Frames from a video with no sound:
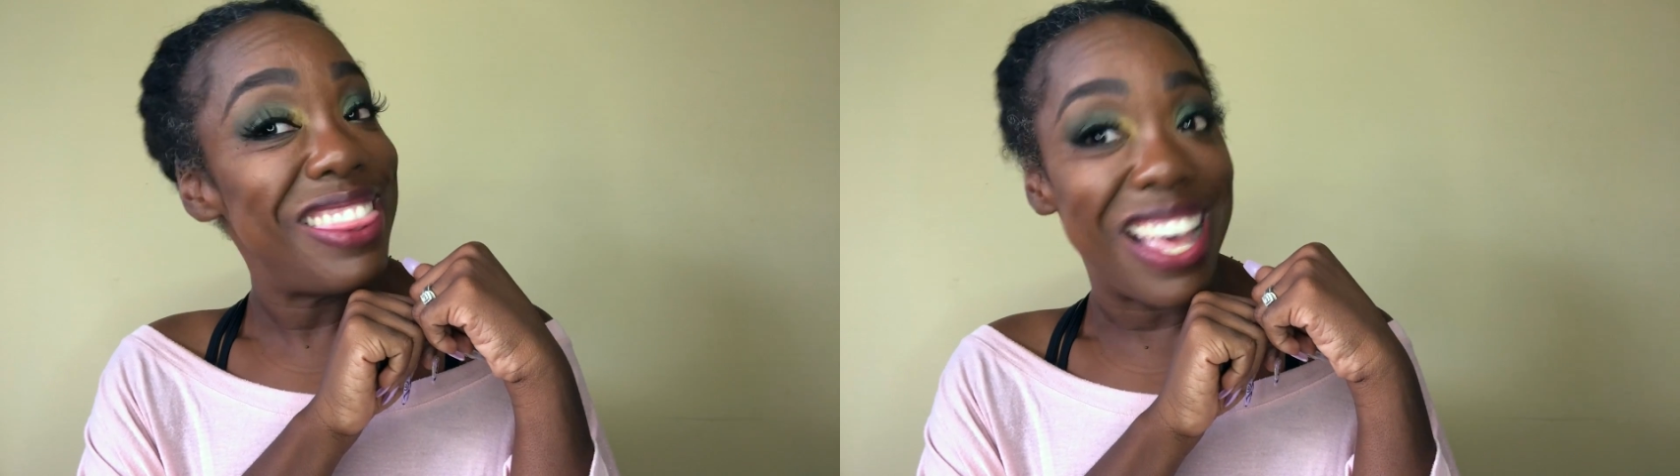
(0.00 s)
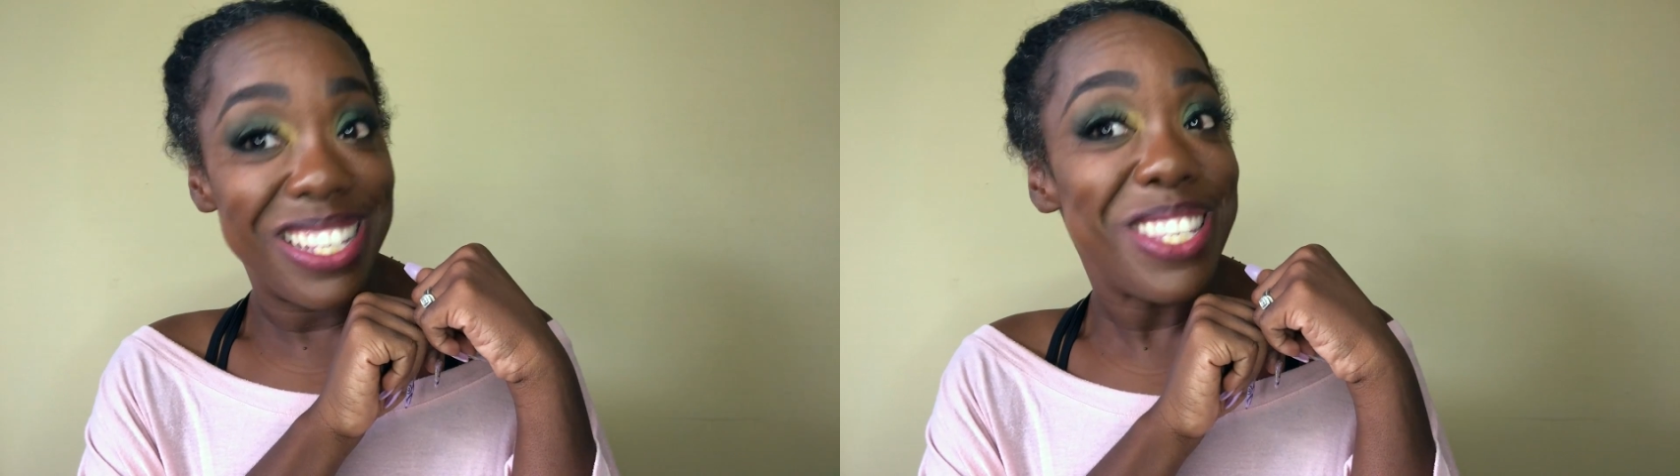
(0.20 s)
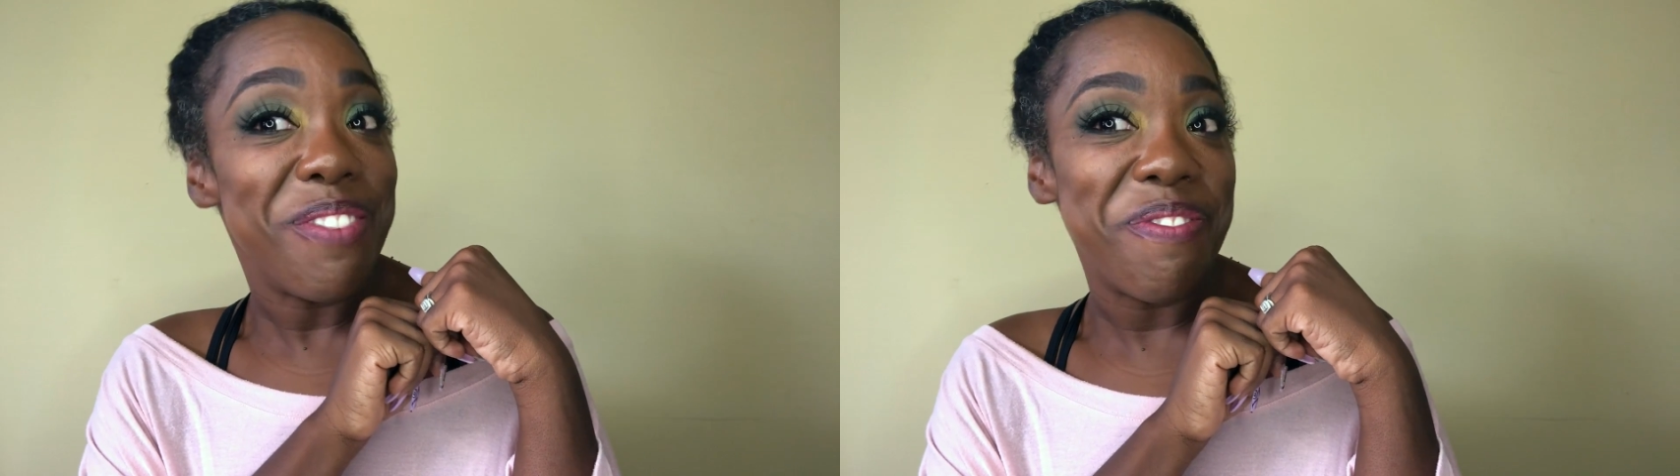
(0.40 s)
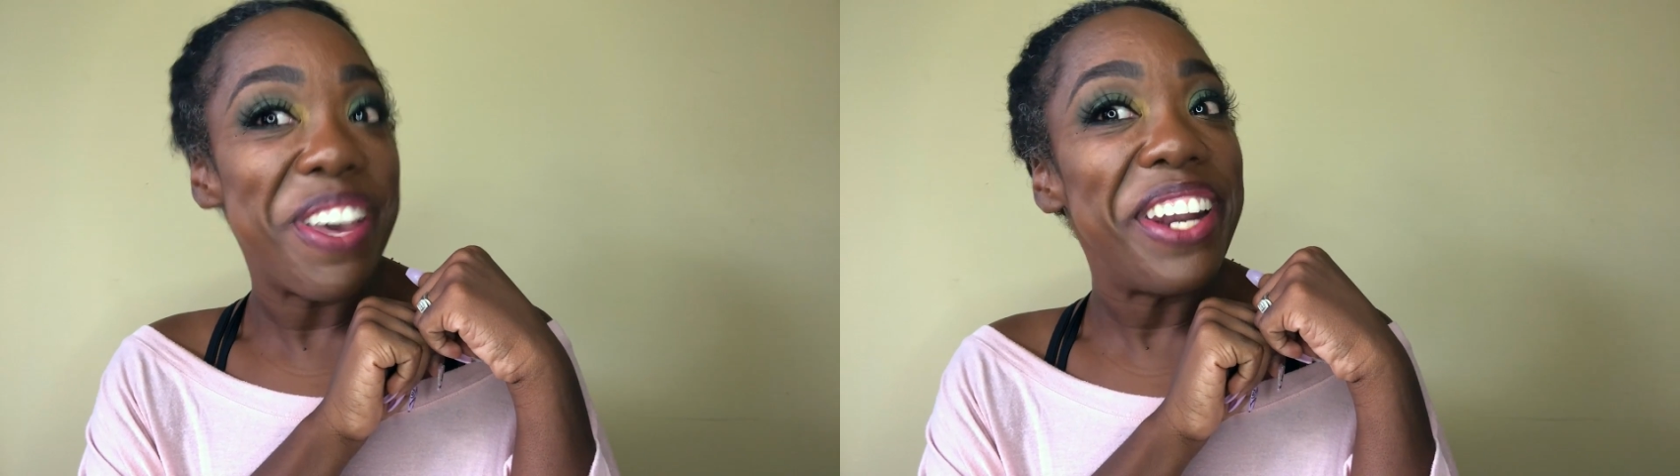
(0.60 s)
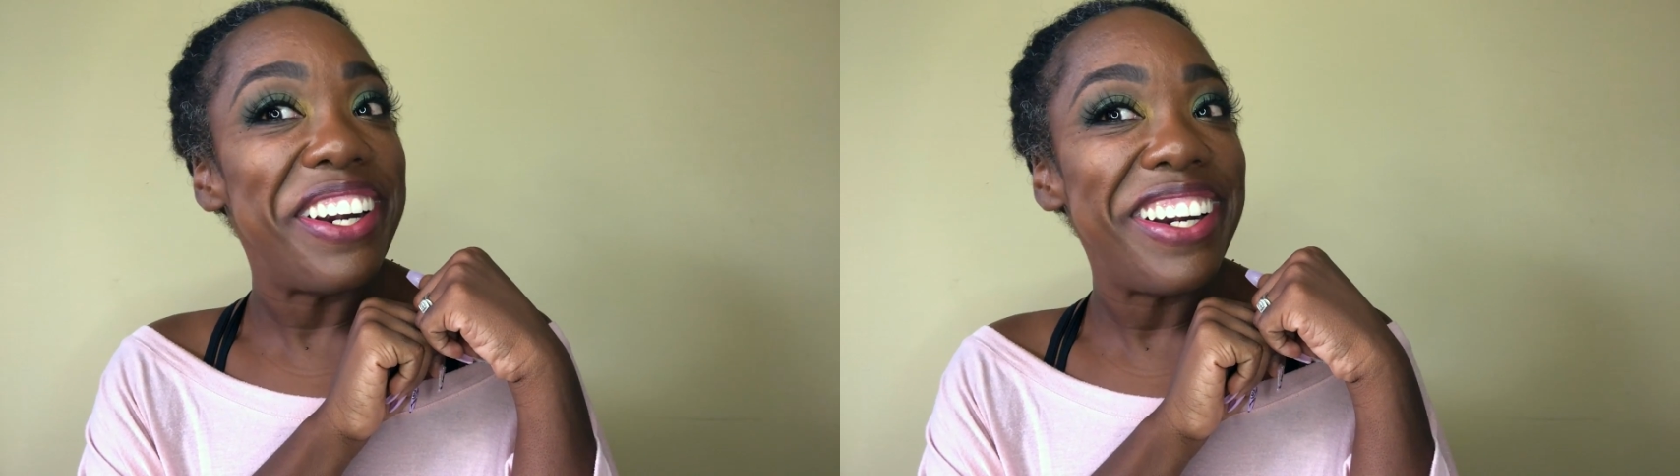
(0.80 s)
That's even
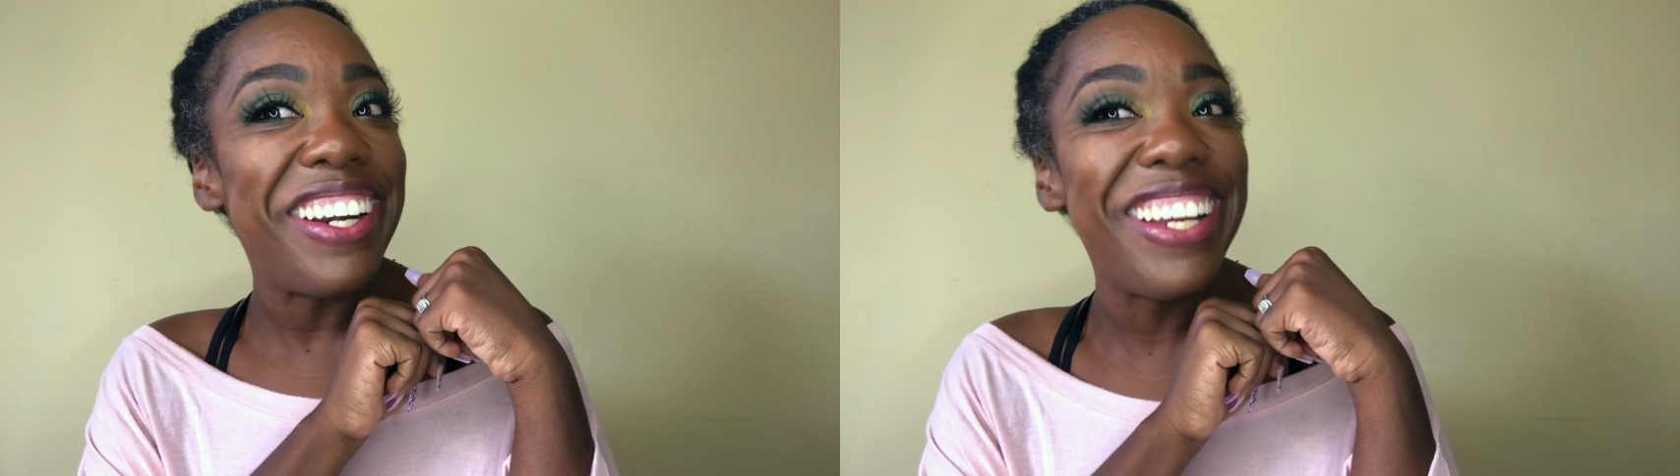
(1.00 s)
better.